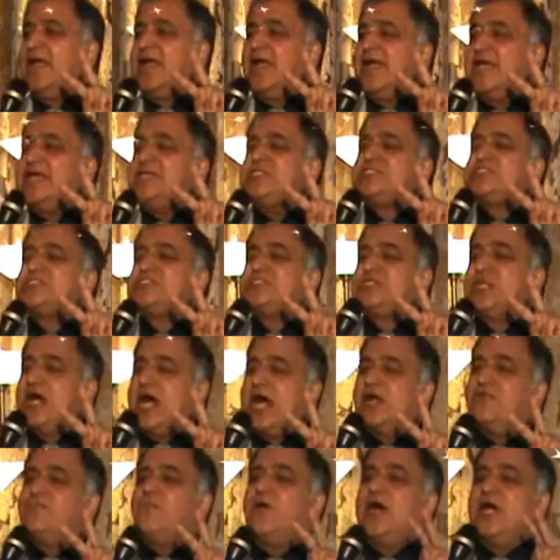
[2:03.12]
It's
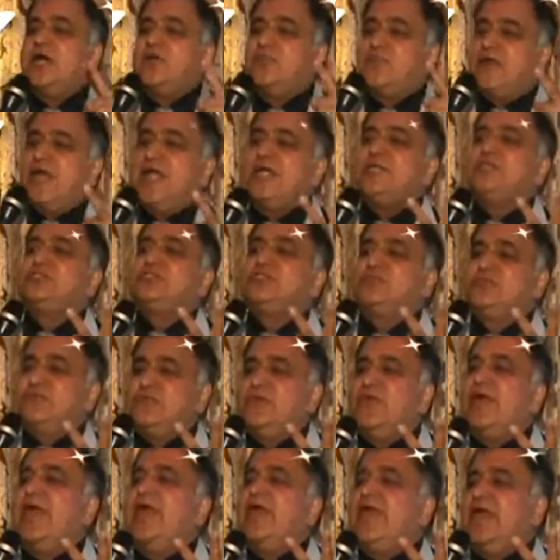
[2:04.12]
not one way,
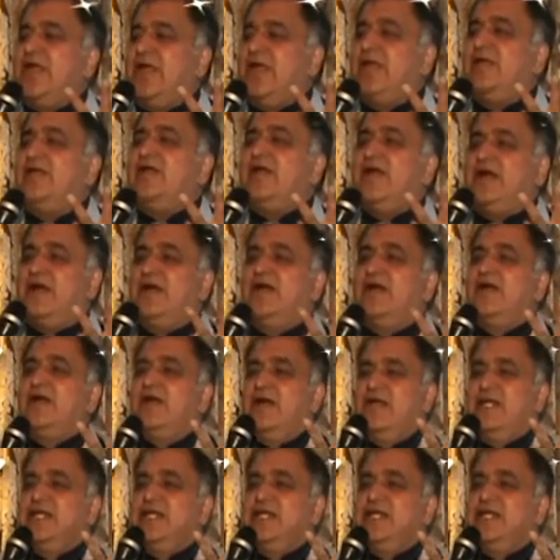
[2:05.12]
two way.